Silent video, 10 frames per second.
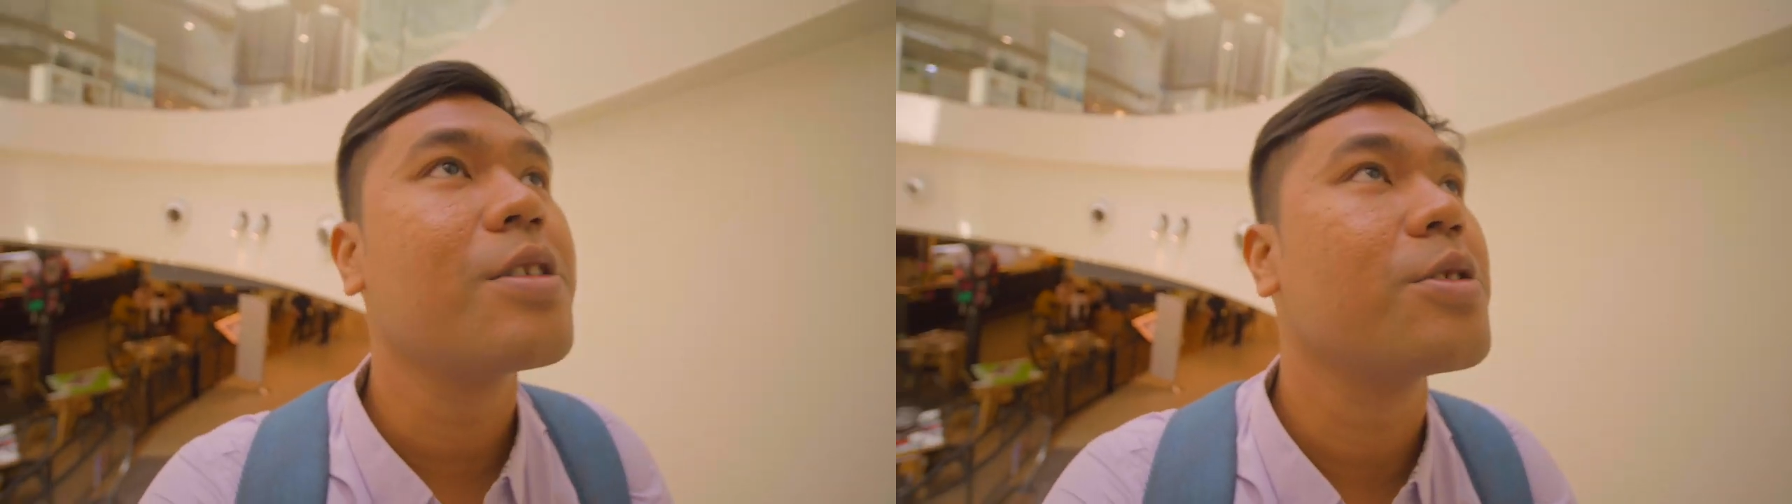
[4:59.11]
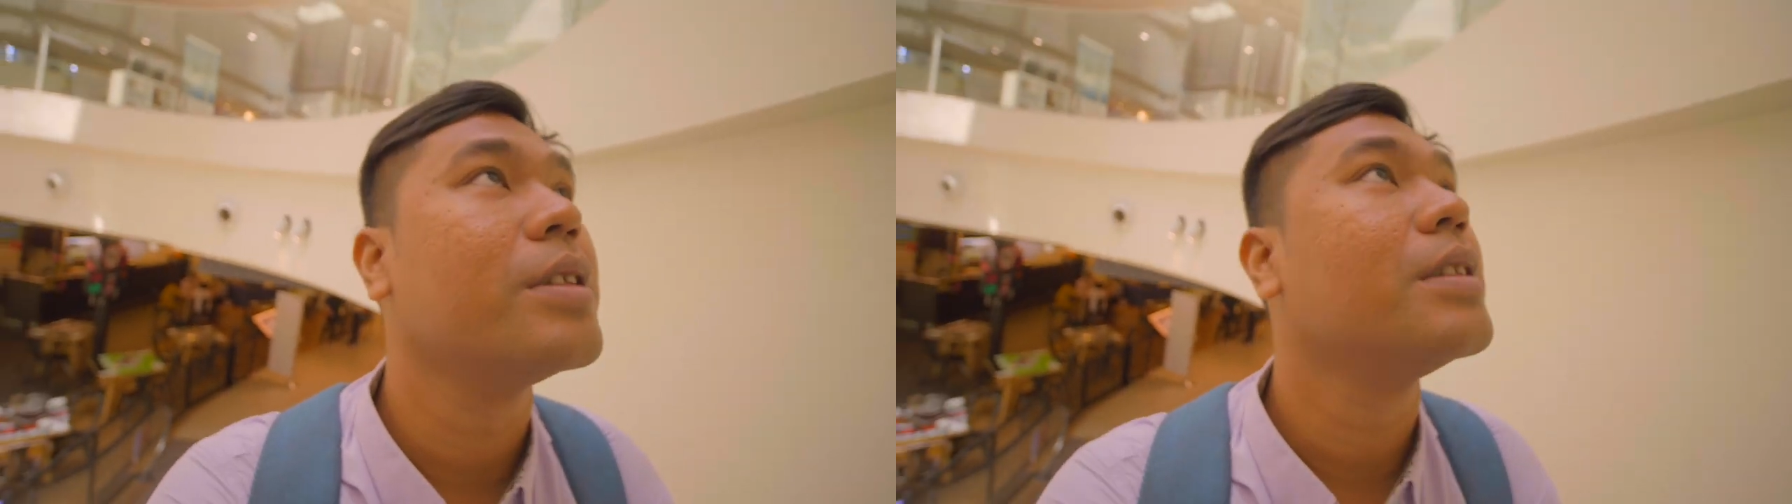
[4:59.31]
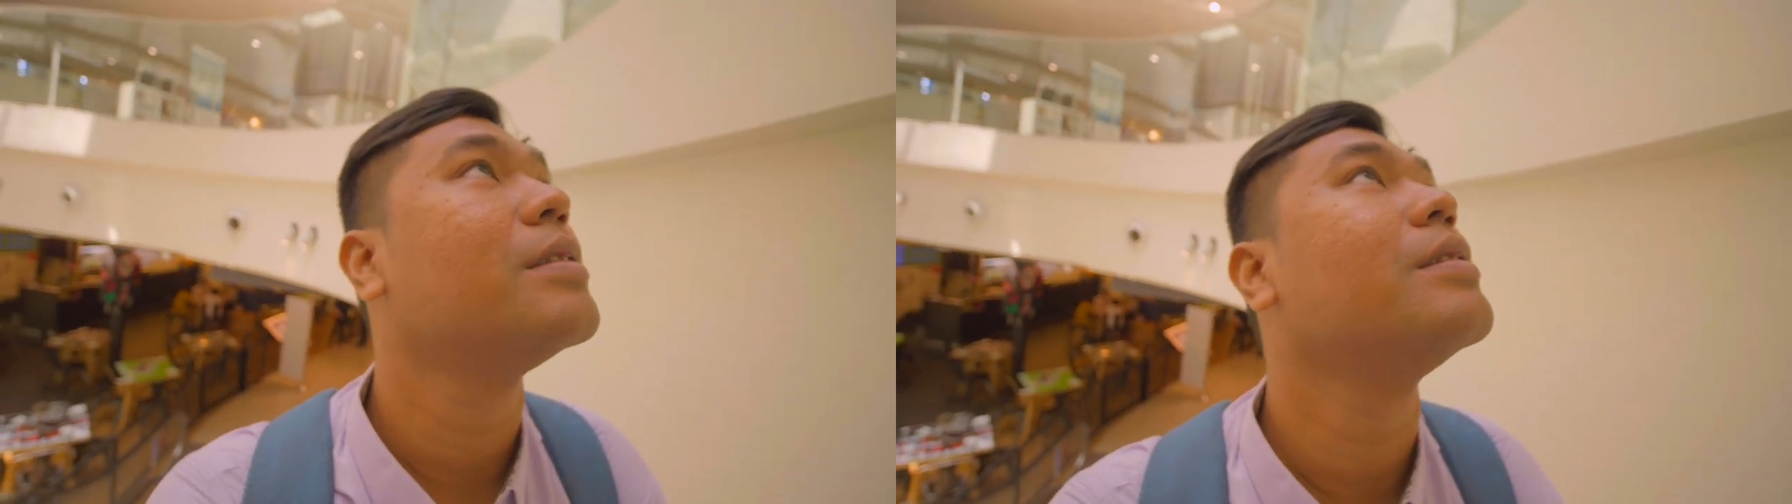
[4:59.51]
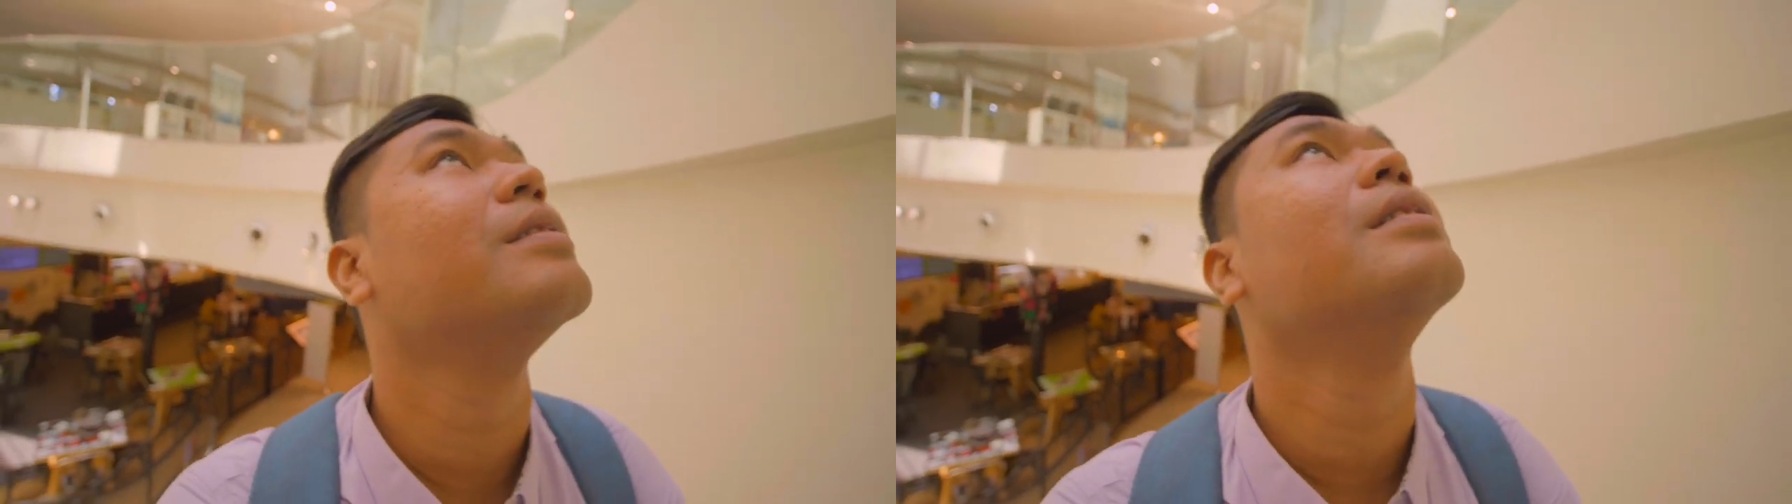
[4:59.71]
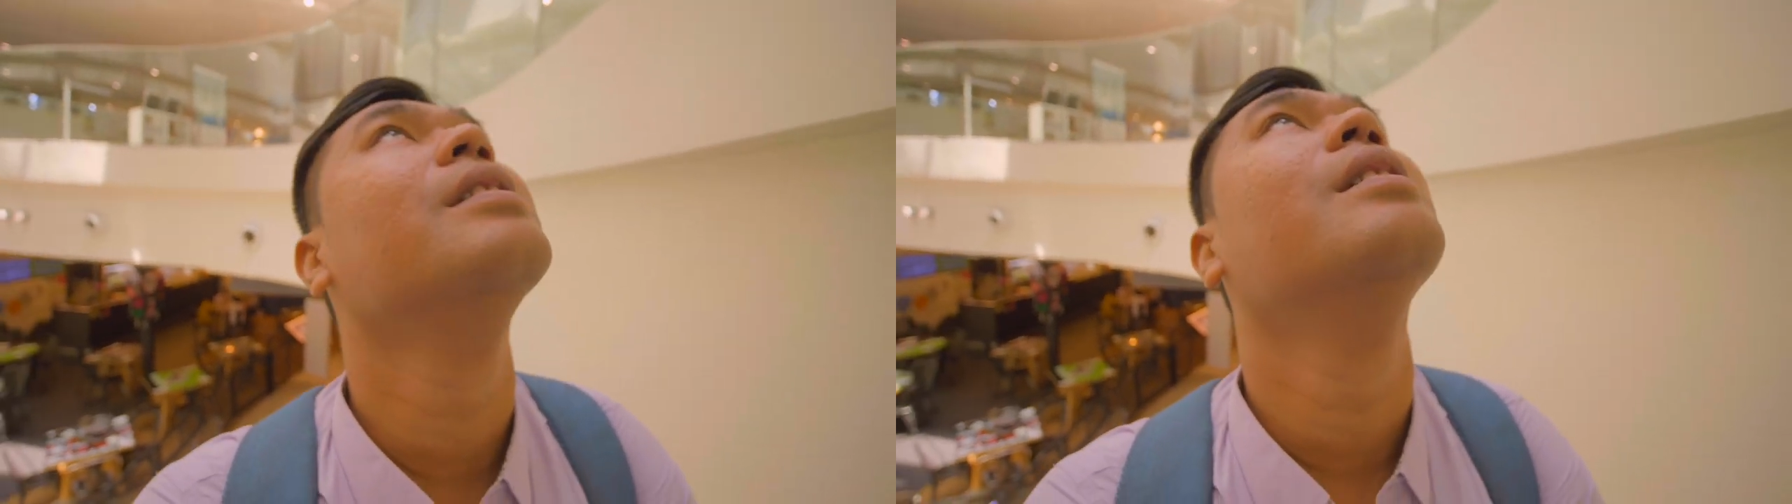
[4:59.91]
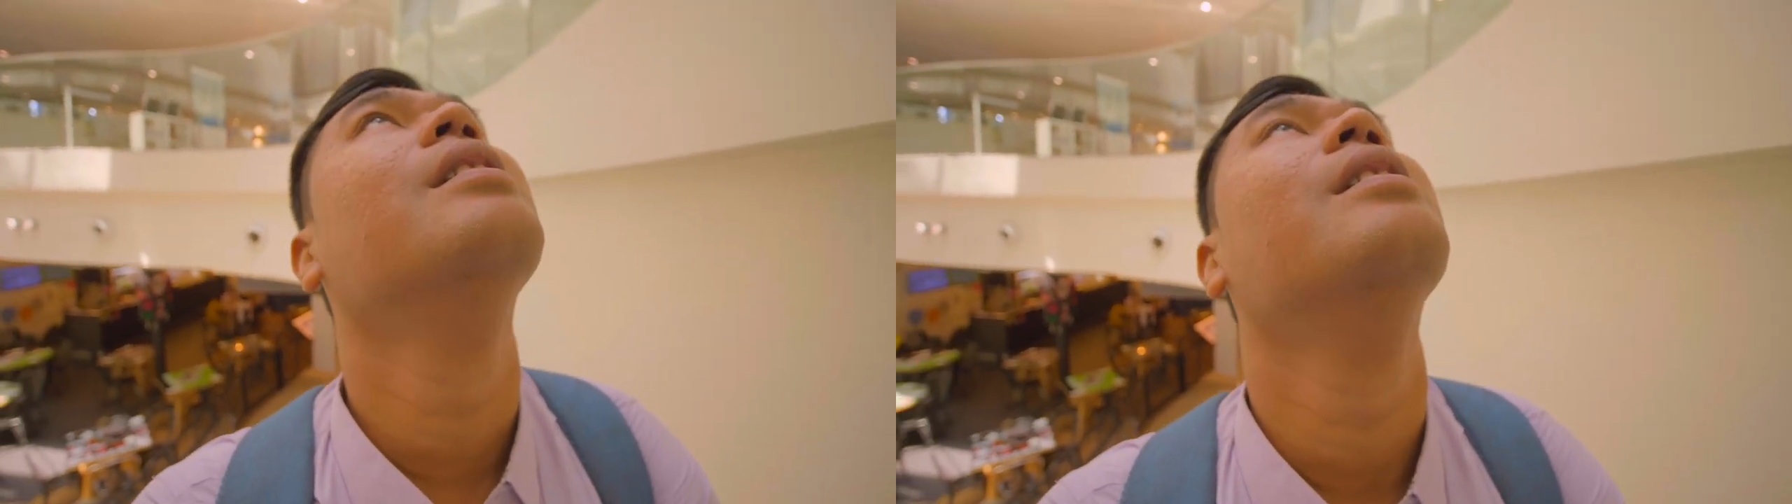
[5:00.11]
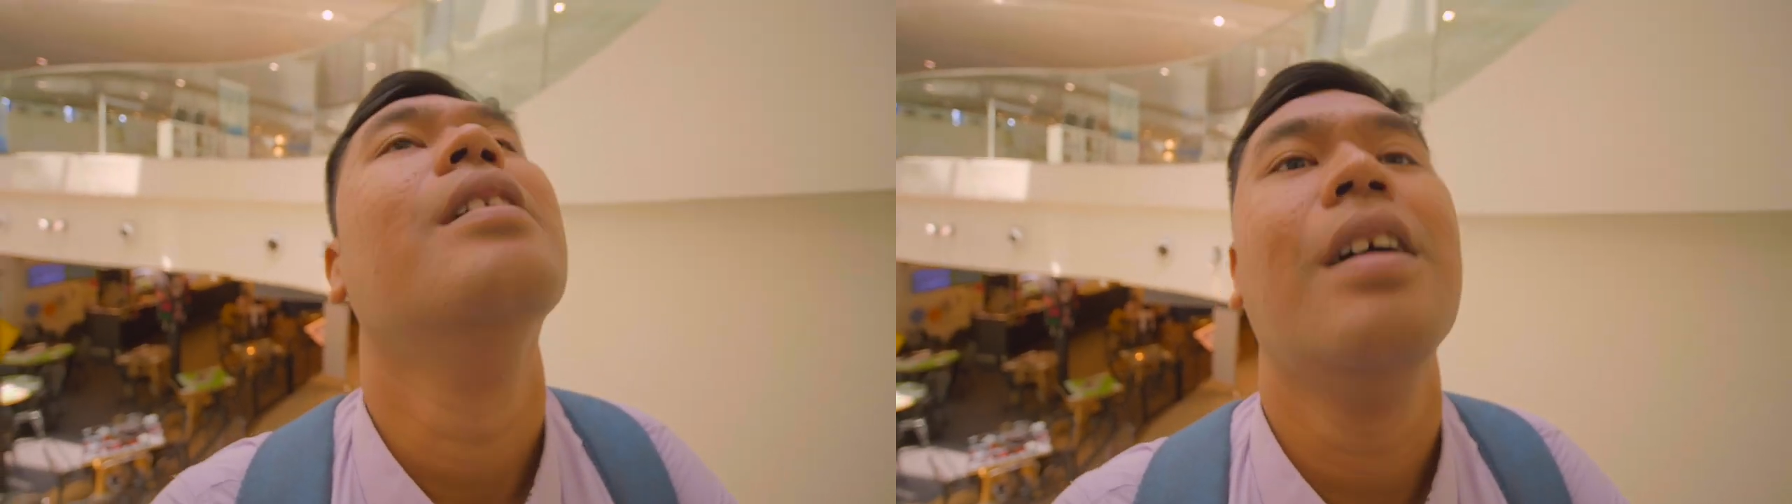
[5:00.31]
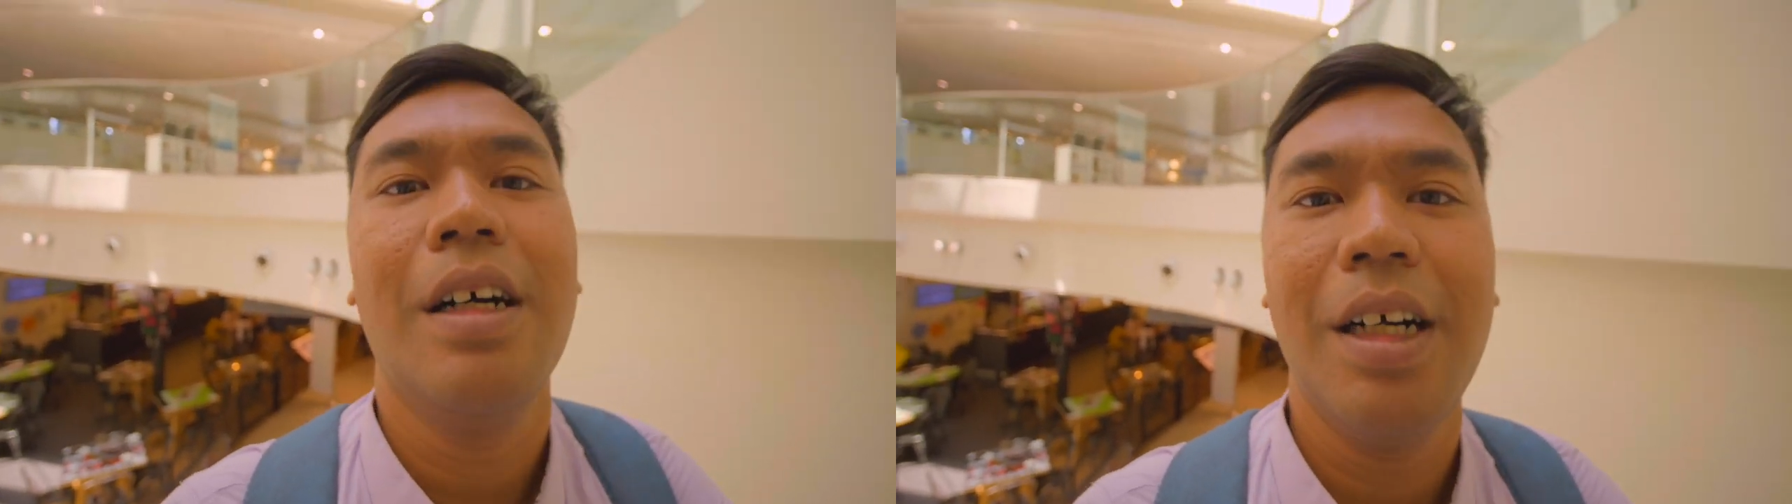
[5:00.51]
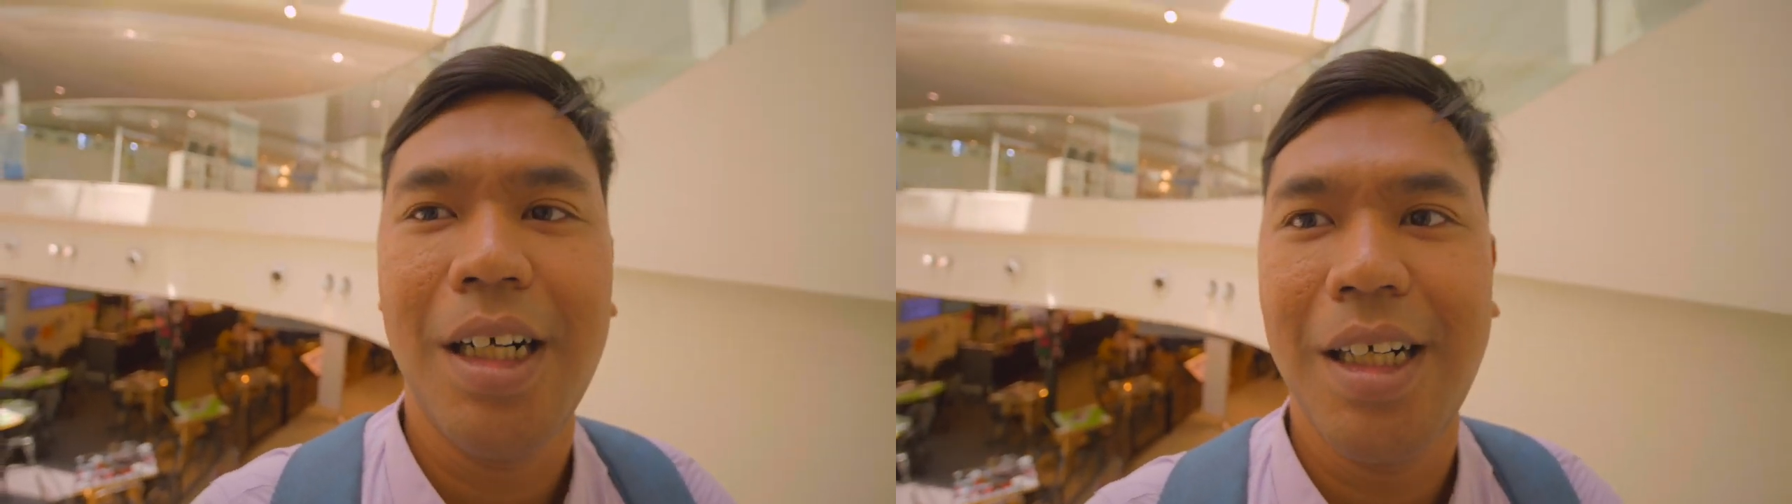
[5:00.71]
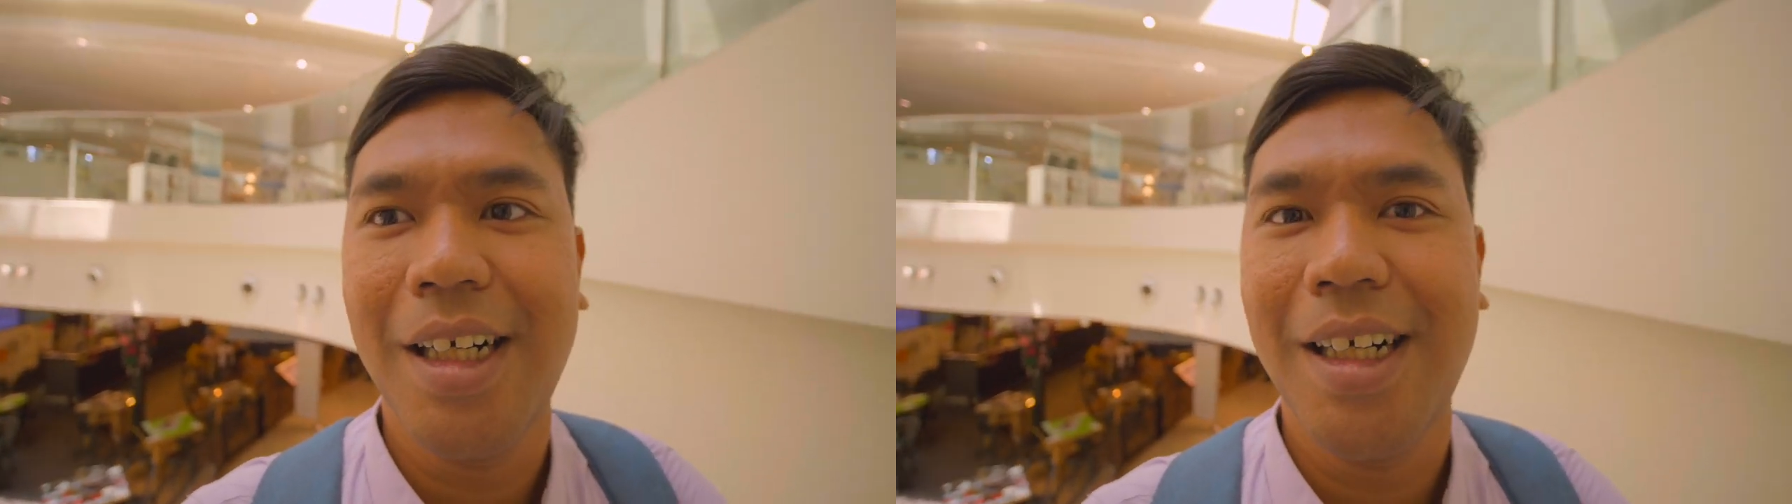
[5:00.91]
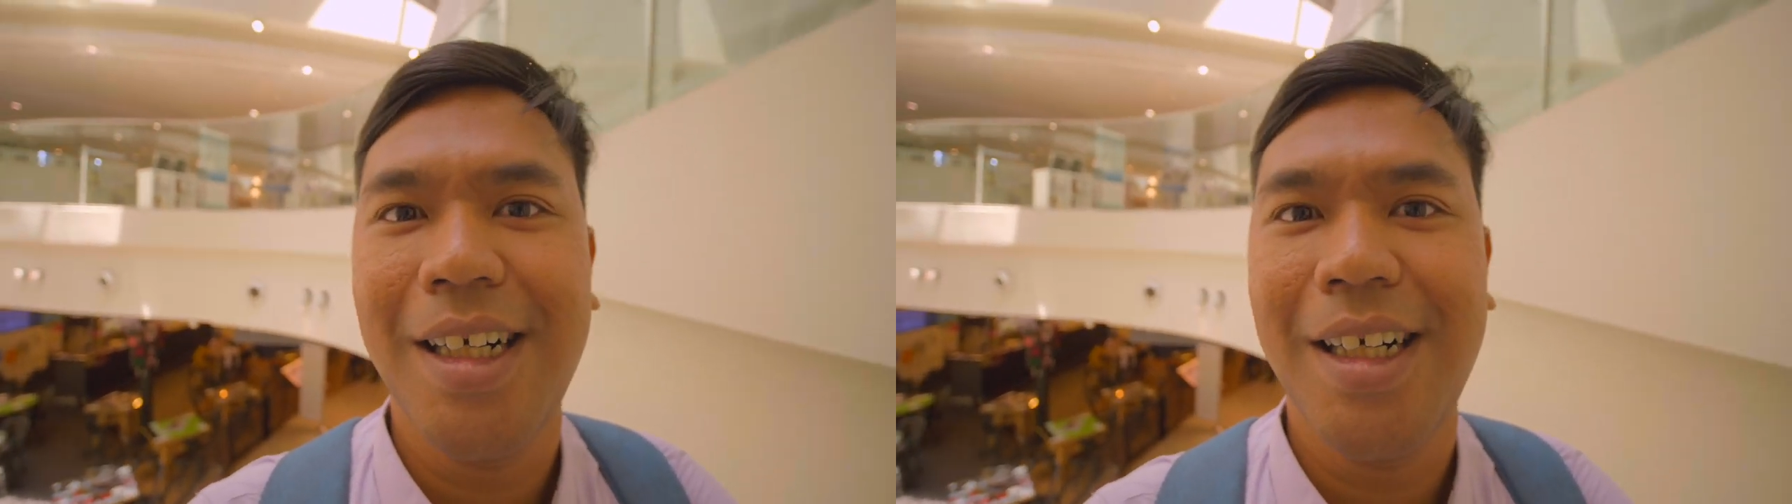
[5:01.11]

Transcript: soon. Ha ha